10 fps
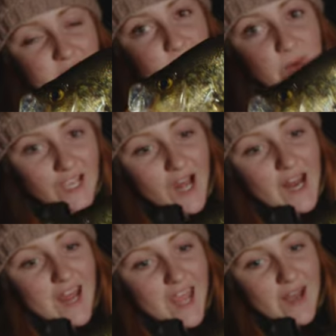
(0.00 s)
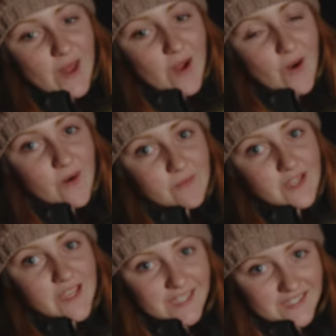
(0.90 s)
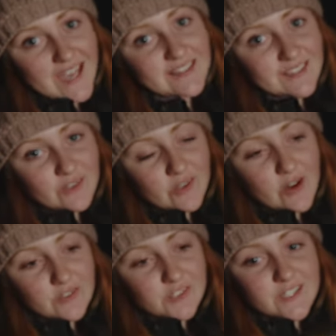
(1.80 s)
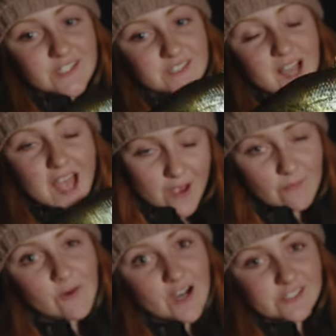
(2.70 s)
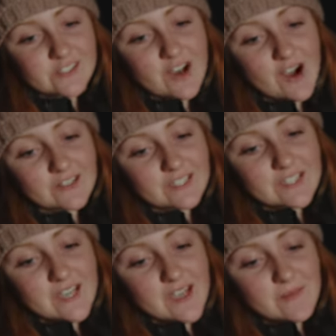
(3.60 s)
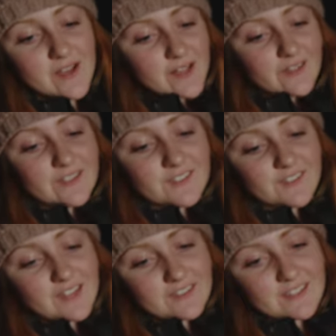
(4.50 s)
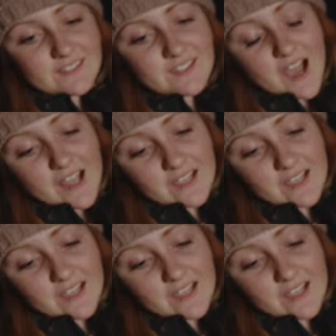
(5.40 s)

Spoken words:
we gotta head home, get the groceries, and watch a hockey game. Let's let this guy